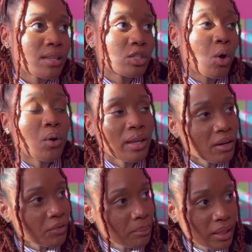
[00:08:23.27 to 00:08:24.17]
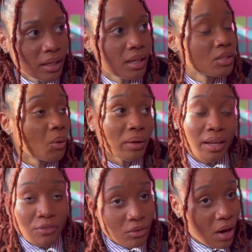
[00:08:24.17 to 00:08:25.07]
Don't care for Mia. Don't
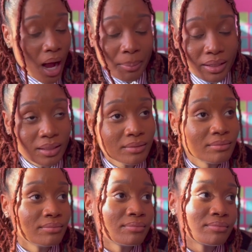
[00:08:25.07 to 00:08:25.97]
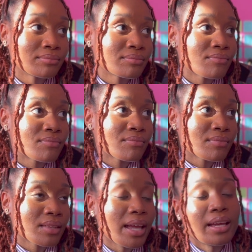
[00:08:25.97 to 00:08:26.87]
care for Robin.
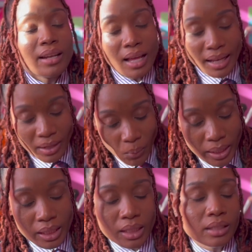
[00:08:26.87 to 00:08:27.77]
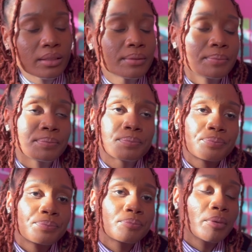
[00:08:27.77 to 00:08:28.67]
And I like Wendy.
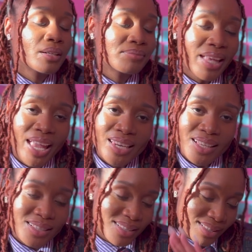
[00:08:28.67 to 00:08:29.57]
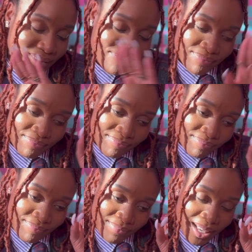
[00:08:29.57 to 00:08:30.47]
But Candiace,
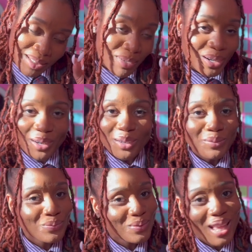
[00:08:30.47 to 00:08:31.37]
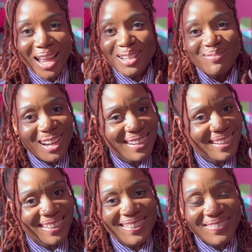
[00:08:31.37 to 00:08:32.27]
that's my girl. That is my
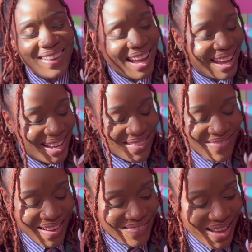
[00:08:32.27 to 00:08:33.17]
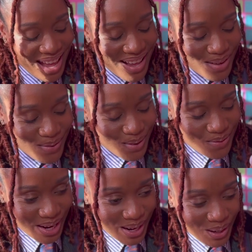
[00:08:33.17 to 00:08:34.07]
girl. Faye, my Faye, for
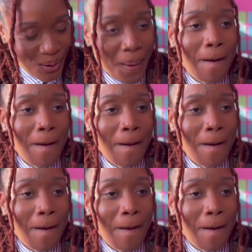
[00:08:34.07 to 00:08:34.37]
real.